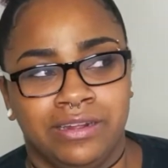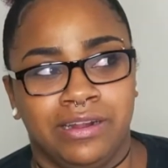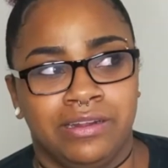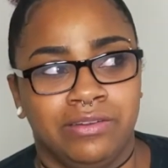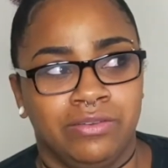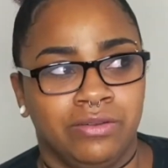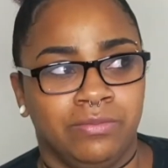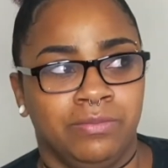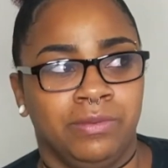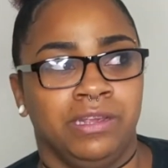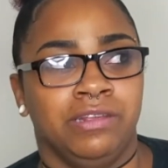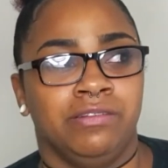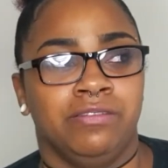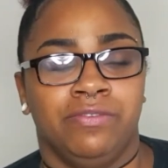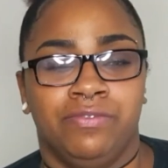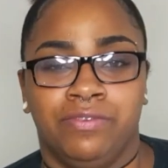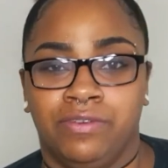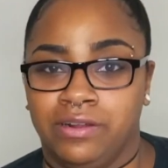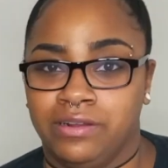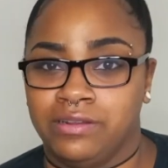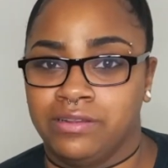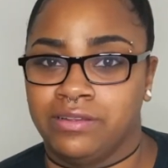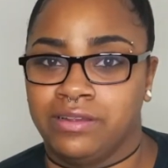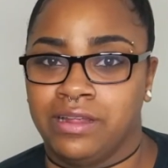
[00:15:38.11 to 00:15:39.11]
That's what makes me
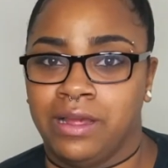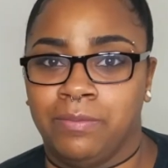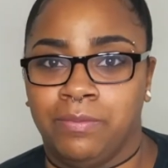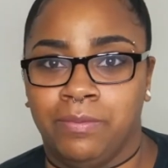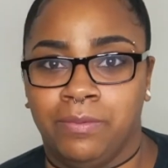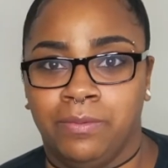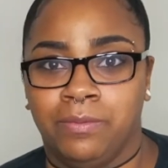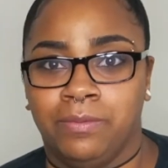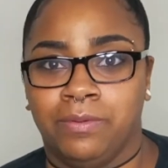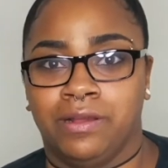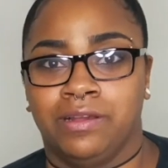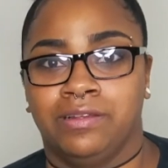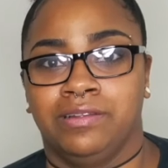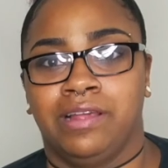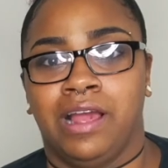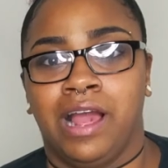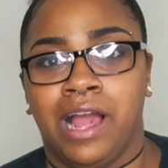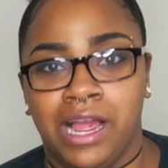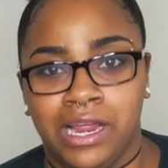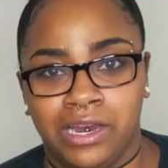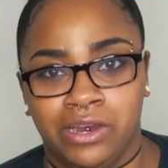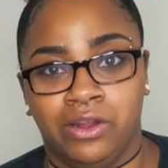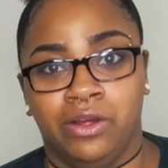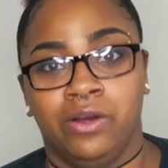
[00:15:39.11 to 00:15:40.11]
feel unstoppable, because
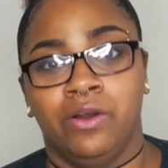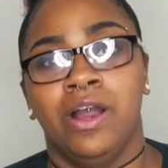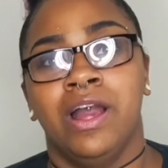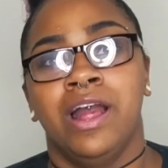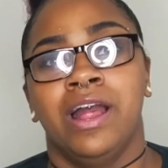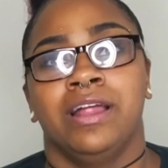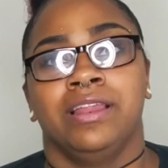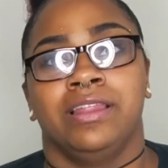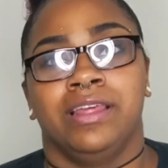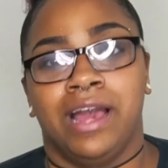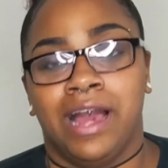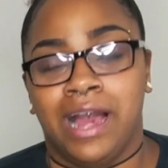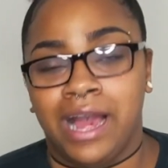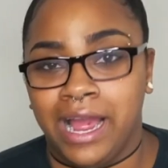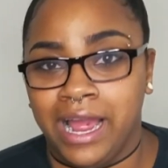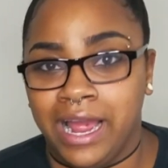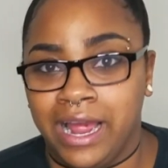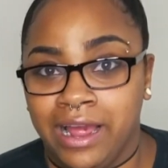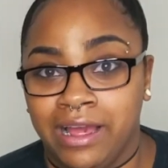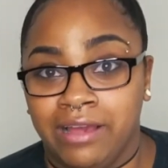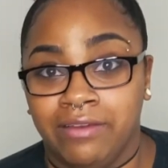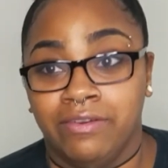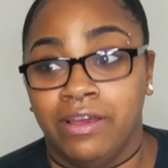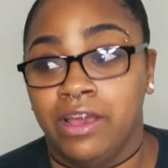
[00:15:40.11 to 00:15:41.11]
I know that I
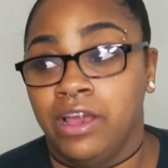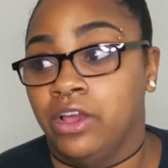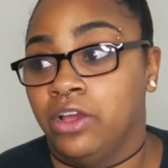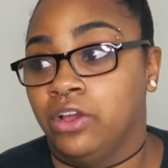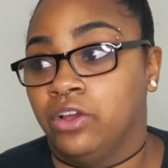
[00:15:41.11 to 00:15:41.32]
have